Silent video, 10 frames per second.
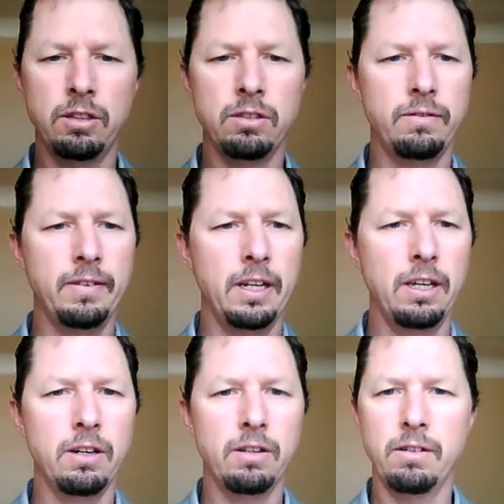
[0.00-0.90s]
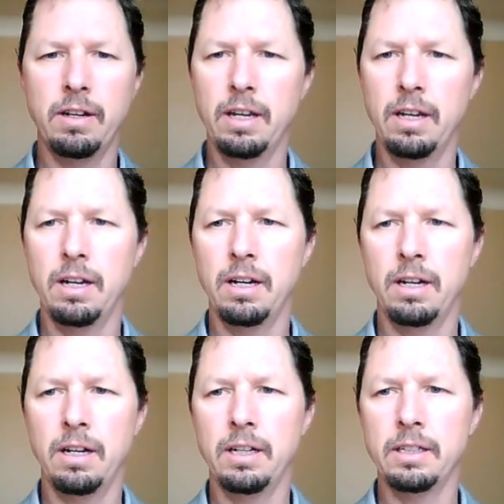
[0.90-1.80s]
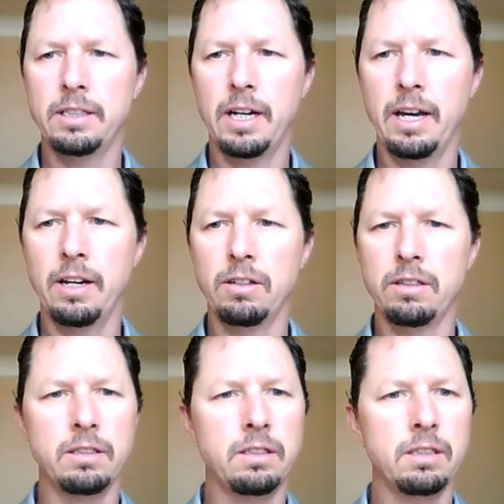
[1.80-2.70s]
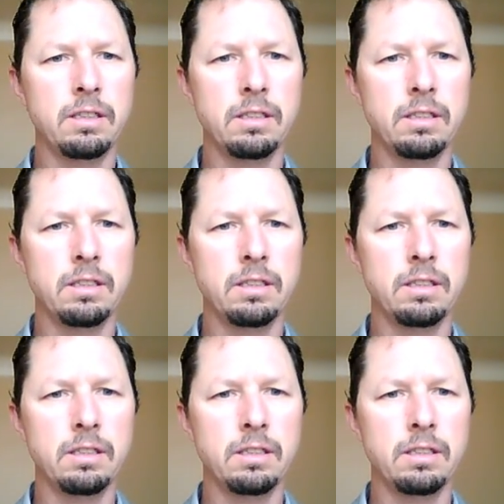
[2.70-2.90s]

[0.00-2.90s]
Jones video uh, titled